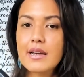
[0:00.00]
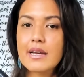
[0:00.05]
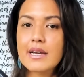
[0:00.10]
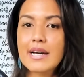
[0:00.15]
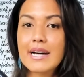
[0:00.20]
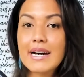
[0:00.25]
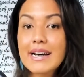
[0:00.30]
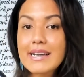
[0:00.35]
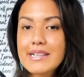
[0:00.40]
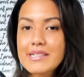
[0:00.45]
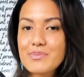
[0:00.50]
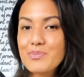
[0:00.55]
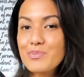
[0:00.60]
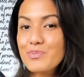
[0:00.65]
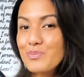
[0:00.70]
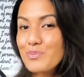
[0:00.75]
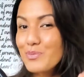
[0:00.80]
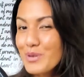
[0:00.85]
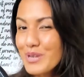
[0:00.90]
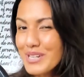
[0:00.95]
Because
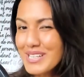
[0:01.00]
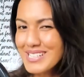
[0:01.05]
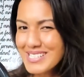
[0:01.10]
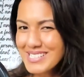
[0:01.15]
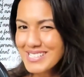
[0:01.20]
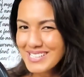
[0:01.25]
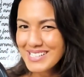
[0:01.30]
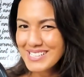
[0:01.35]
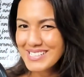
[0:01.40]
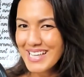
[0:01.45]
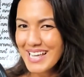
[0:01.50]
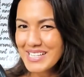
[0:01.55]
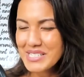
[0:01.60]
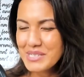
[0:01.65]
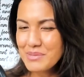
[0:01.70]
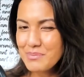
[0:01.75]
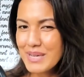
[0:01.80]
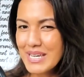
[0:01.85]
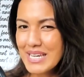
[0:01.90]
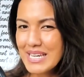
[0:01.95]
would
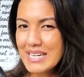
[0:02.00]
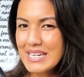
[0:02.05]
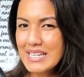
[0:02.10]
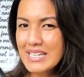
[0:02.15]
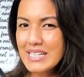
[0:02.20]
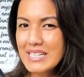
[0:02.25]
success mean